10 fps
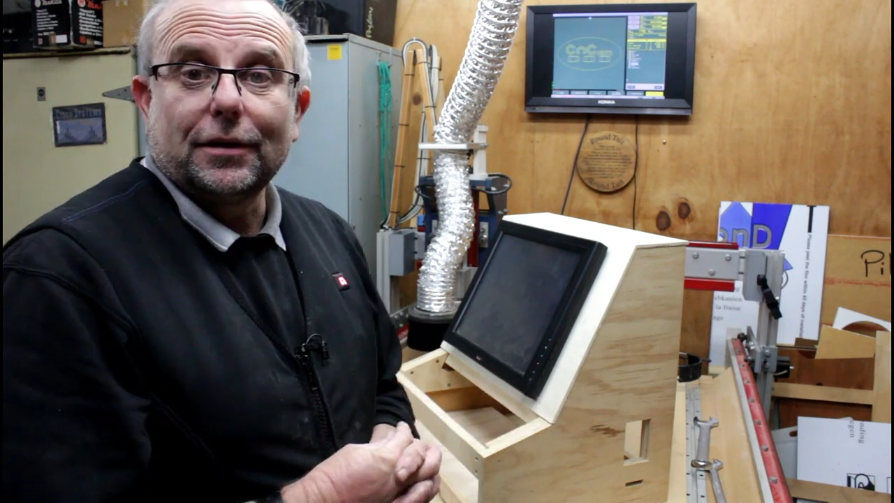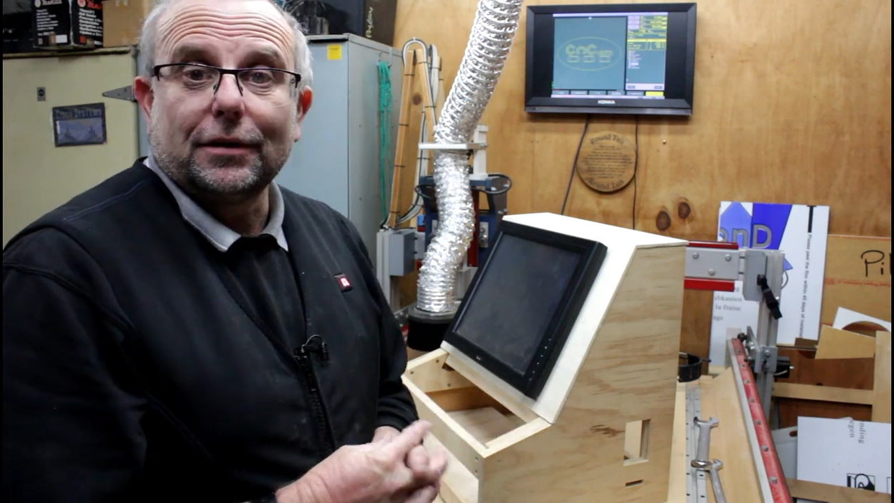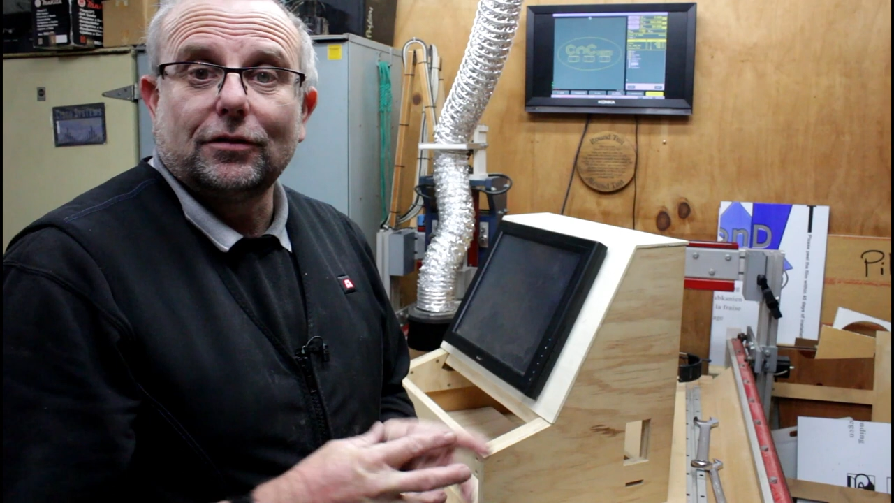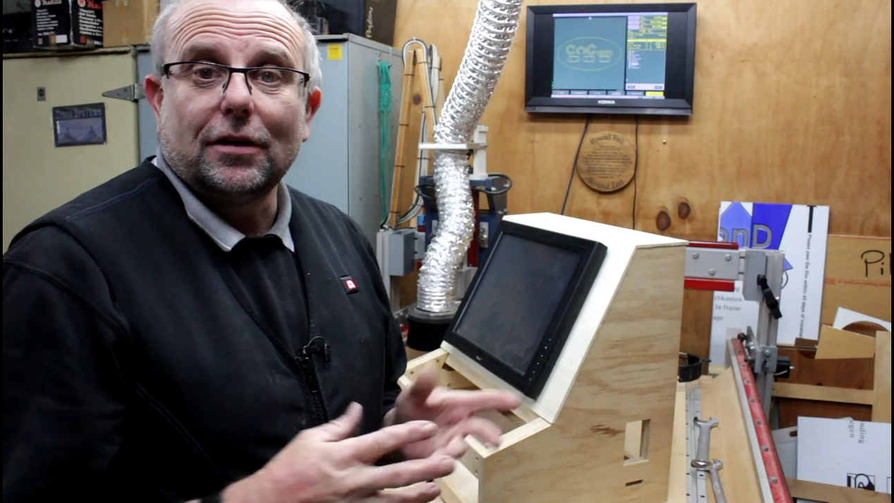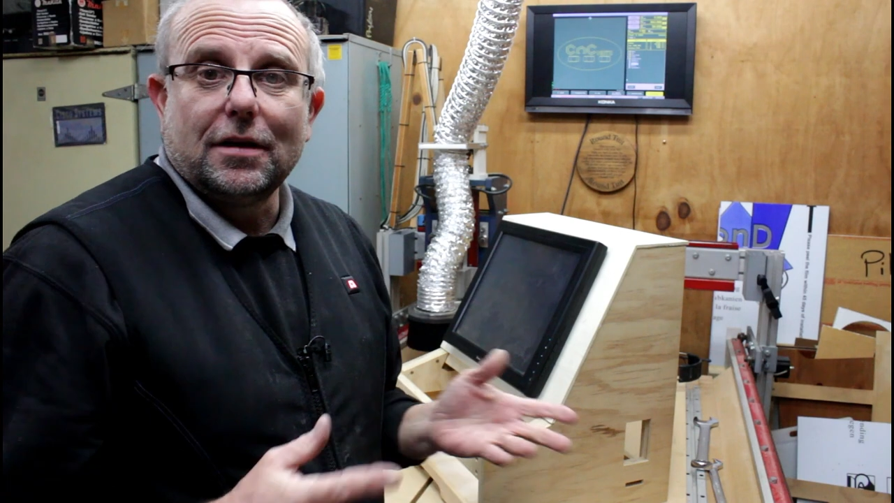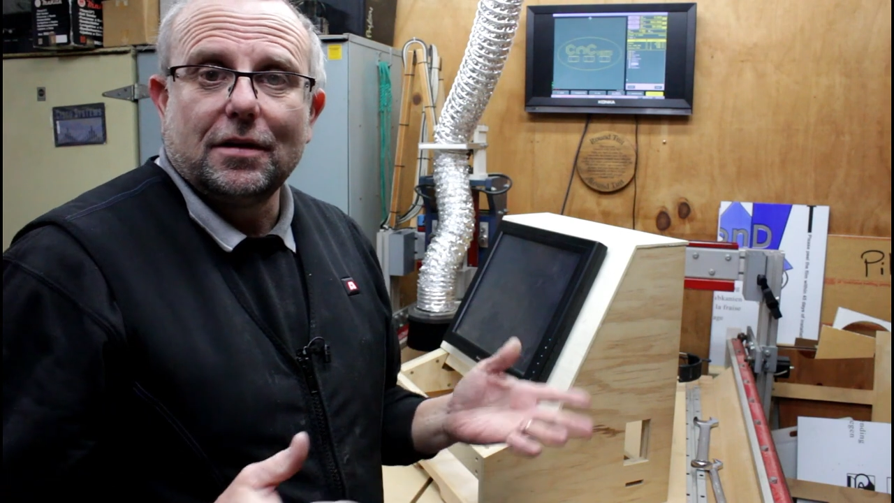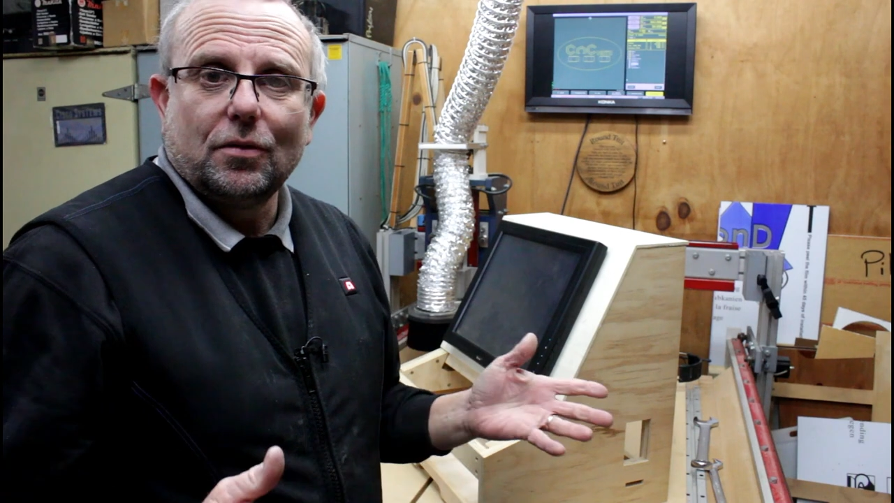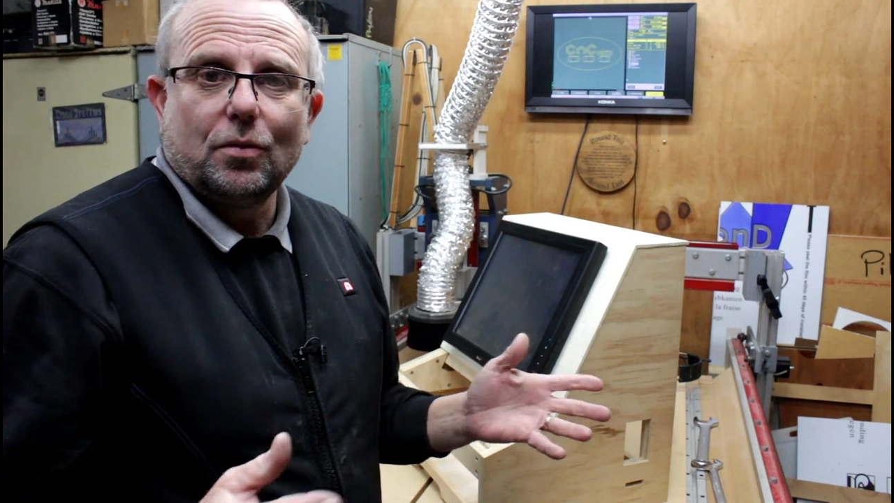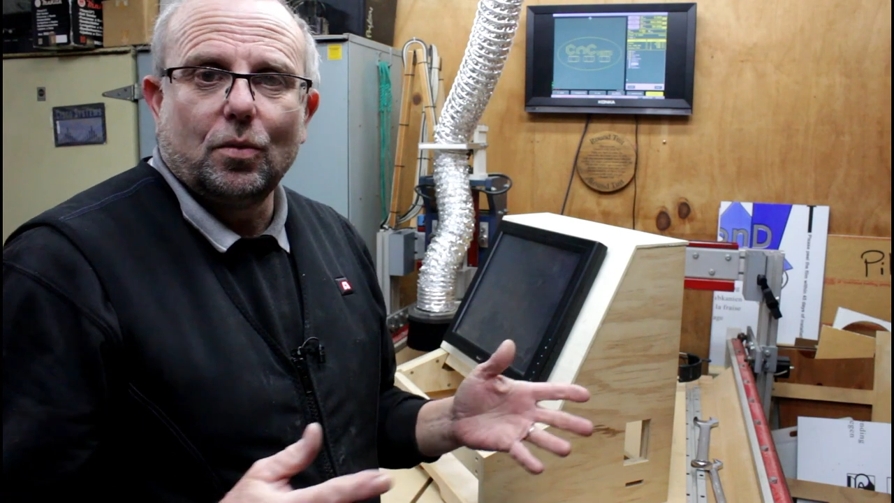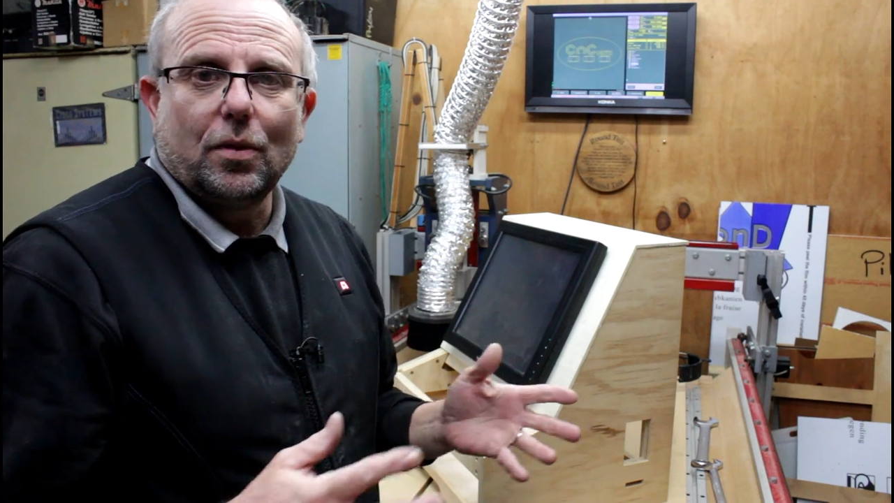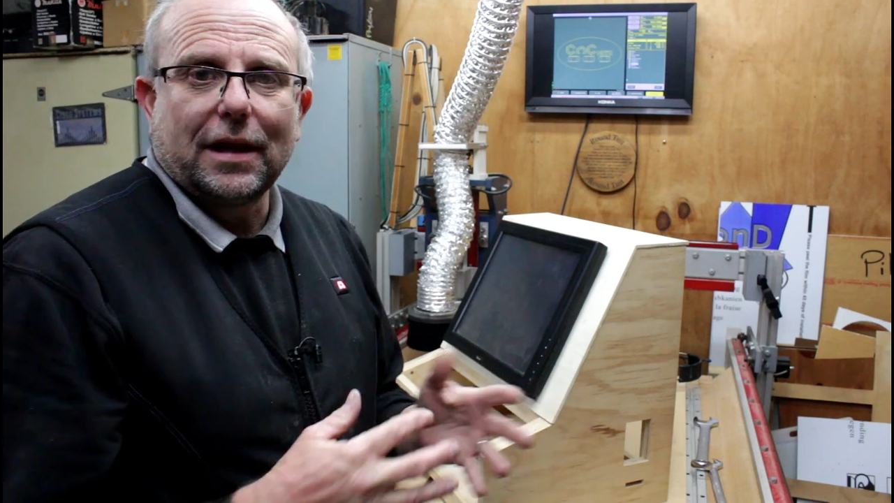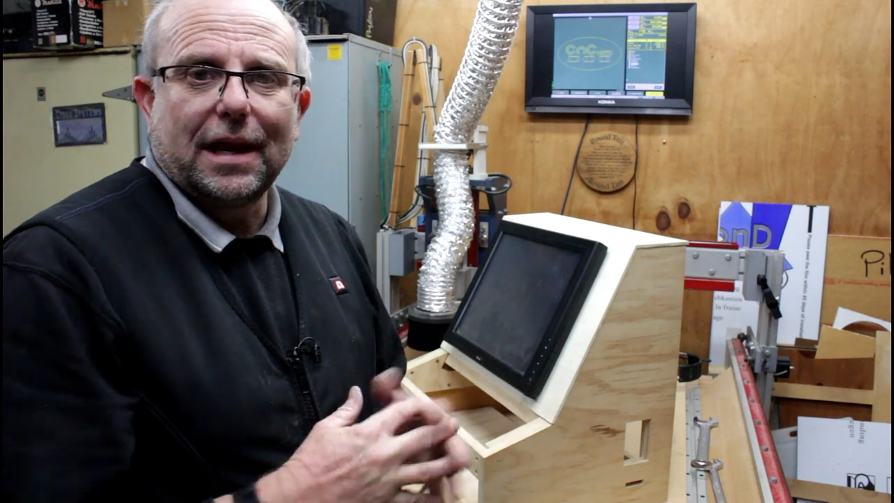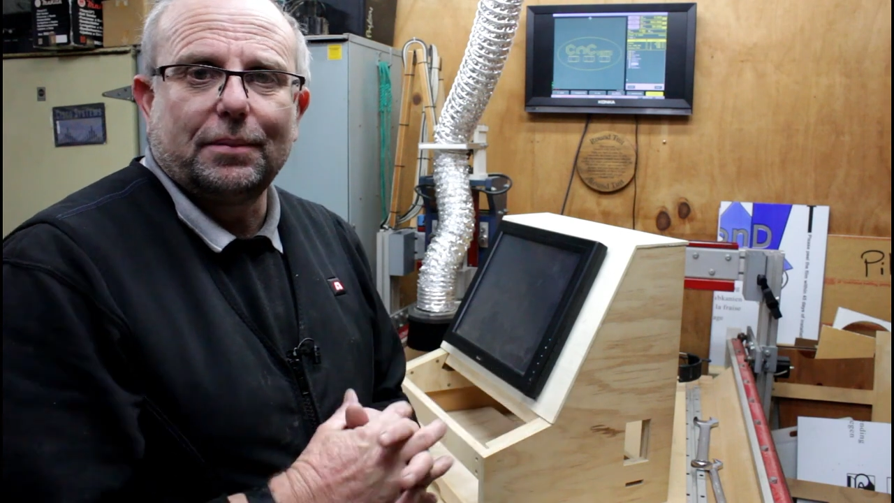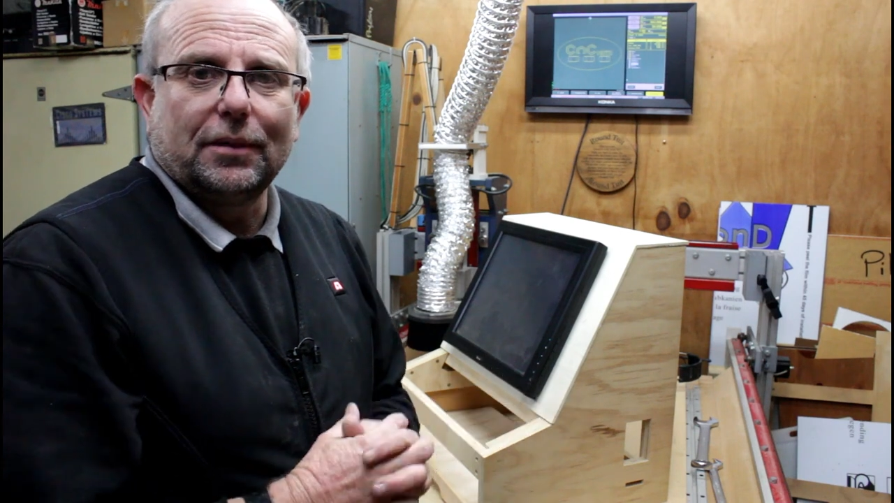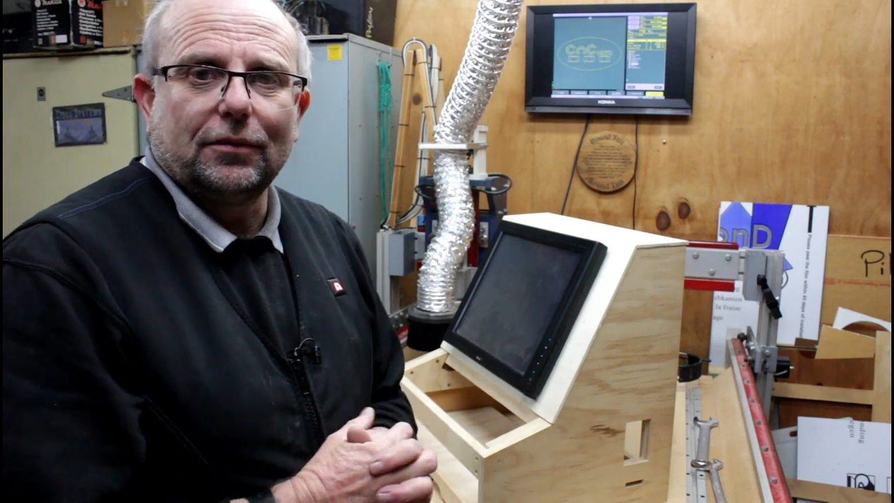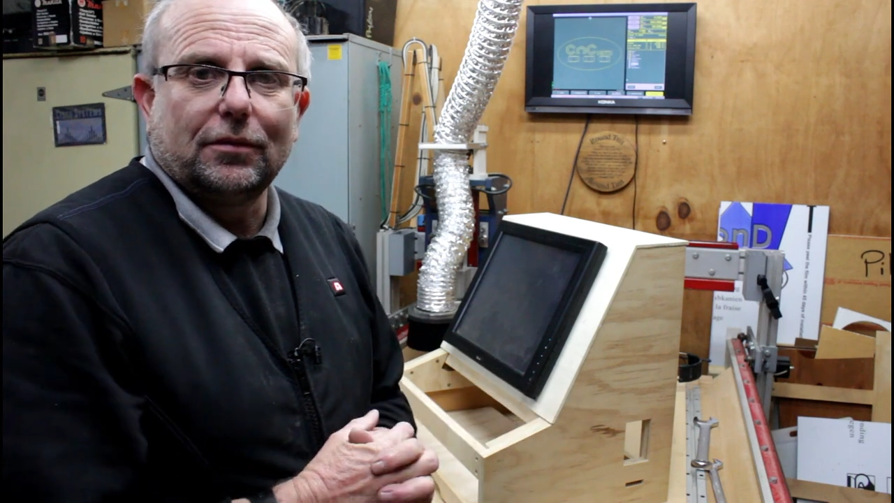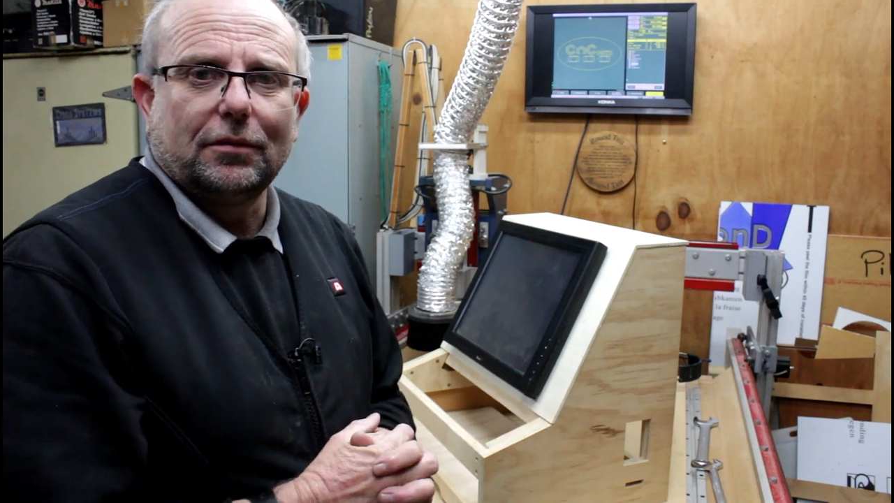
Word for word: going to see what happens.